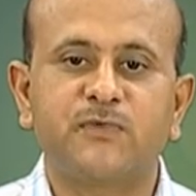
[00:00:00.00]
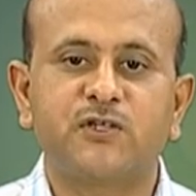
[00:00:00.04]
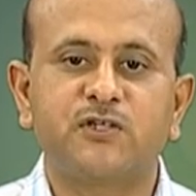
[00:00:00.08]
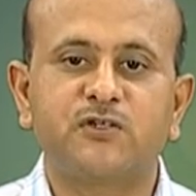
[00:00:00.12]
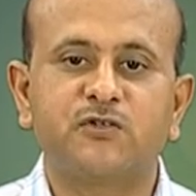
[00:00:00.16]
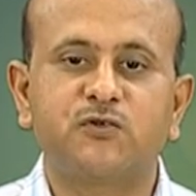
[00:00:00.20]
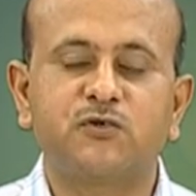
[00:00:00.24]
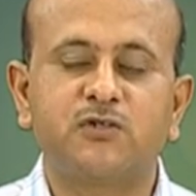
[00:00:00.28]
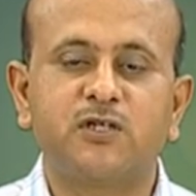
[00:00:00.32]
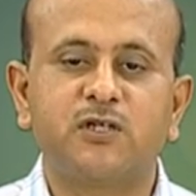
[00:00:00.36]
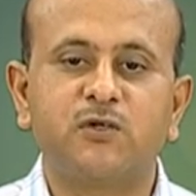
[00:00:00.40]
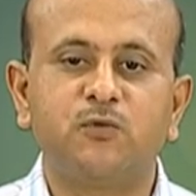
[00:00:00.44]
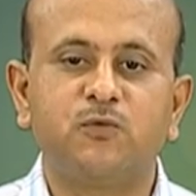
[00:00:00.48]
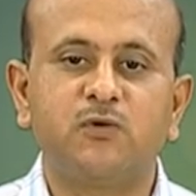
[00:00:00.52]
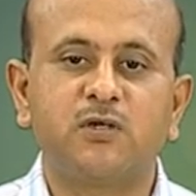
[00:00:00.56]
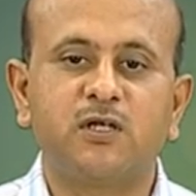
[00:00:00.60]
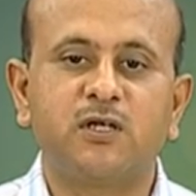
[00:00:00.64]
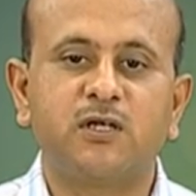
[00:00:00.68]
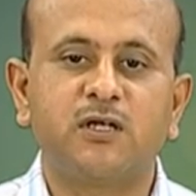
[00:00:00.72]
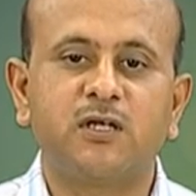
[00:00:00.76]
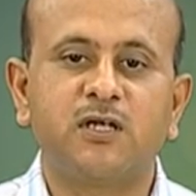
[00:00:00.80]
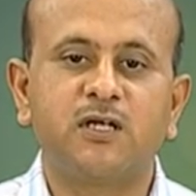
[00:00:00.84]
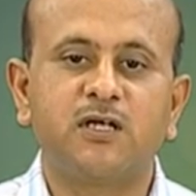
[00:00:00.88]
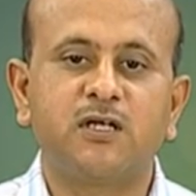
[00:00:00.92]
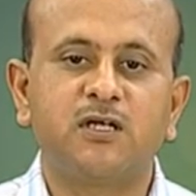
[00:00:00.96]
So, that you can
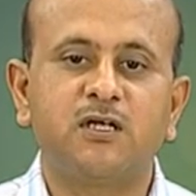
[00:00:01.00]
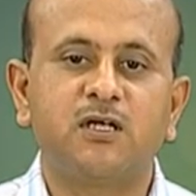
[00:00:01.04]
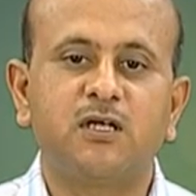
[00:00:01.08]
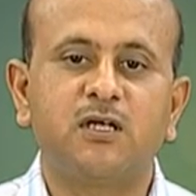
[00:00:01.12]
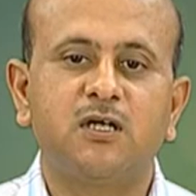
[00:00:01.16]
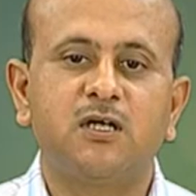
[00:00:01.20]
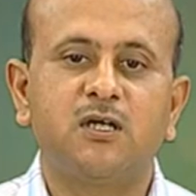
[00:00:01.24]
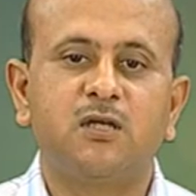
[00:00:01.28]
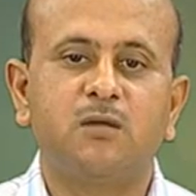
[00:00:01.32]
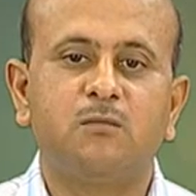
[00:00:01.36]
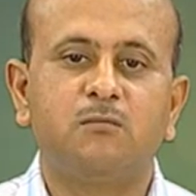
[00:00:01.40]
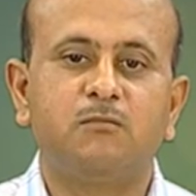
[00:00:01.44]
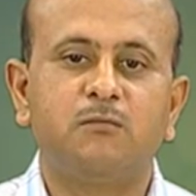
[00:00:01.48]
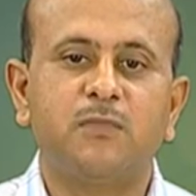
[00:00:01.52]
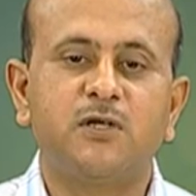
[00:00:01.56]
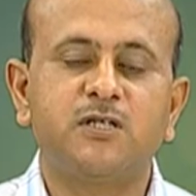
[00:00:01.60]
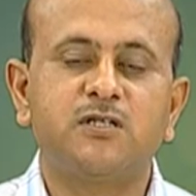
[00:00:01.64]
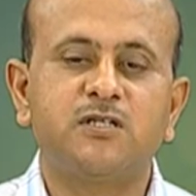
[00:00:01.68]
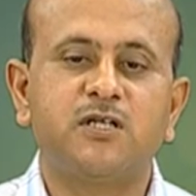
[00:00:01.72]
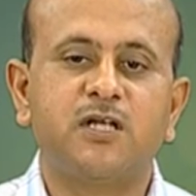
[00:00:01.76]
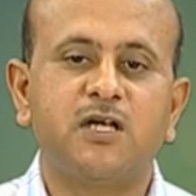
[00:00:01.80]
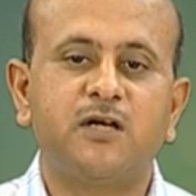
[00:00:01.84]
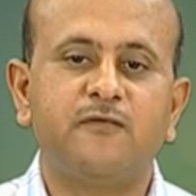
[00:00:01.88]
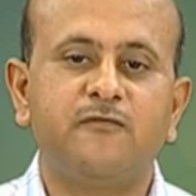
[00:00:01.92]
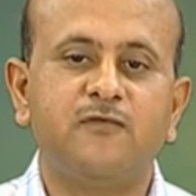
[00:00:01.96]
get
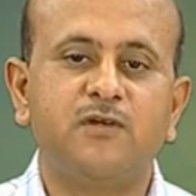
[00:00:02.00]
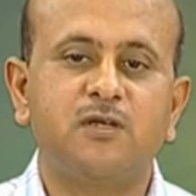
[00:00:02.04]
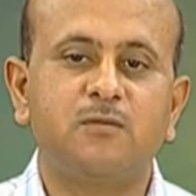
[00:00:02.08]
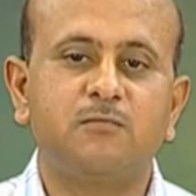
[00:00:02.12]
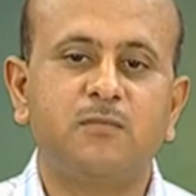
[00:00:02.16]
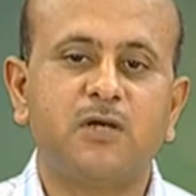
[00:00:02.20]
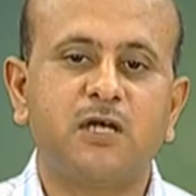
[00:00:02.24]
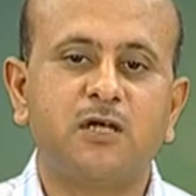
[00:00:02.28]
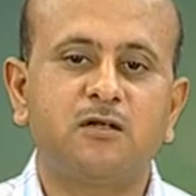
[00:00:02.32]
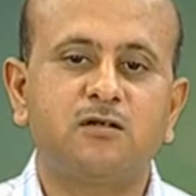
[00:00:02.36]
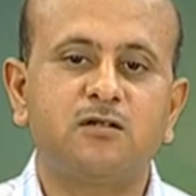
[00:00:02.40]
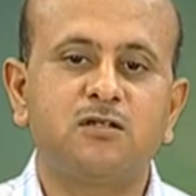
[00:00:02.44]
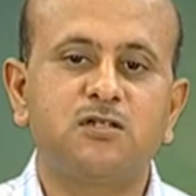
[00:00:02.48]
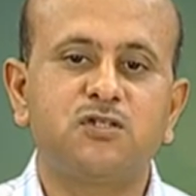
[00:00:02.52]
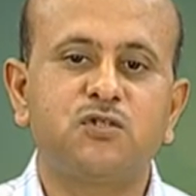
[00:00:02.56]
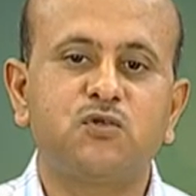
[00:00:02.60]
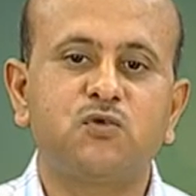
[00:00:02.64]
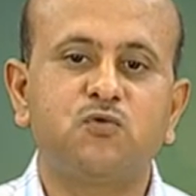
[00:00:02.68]
much heavier metals